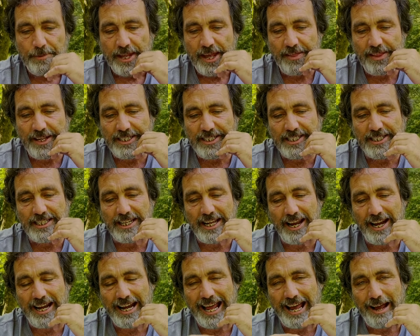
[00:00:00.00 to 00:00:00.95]
And this is
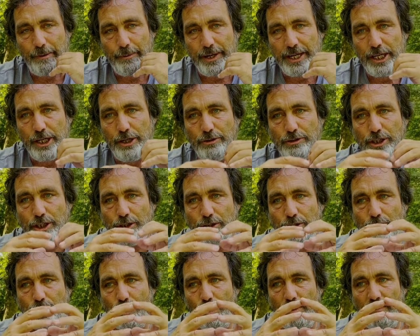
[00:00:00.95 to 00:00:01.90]
allowing you to
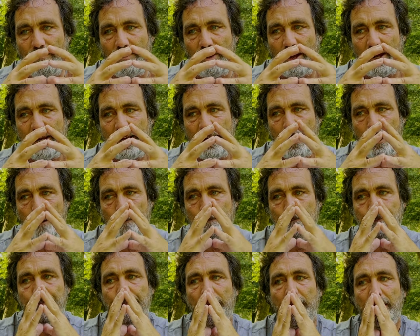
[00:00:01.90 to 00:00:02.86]
sort of like,
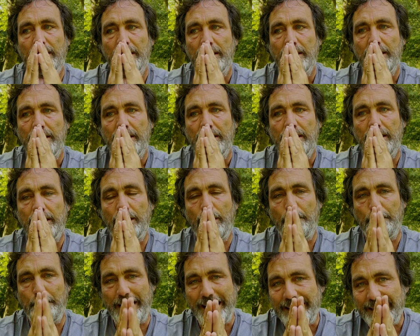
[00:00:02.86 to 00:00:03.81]
you know,
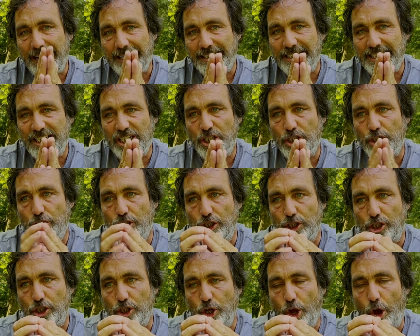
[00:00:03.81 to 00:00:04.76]
make that decision to
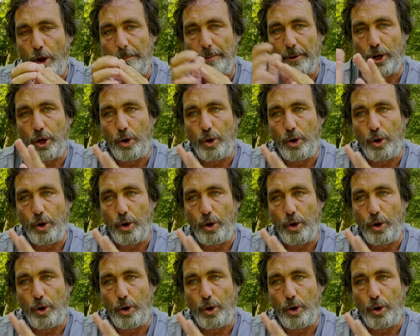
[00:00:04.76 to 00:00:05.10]
stop,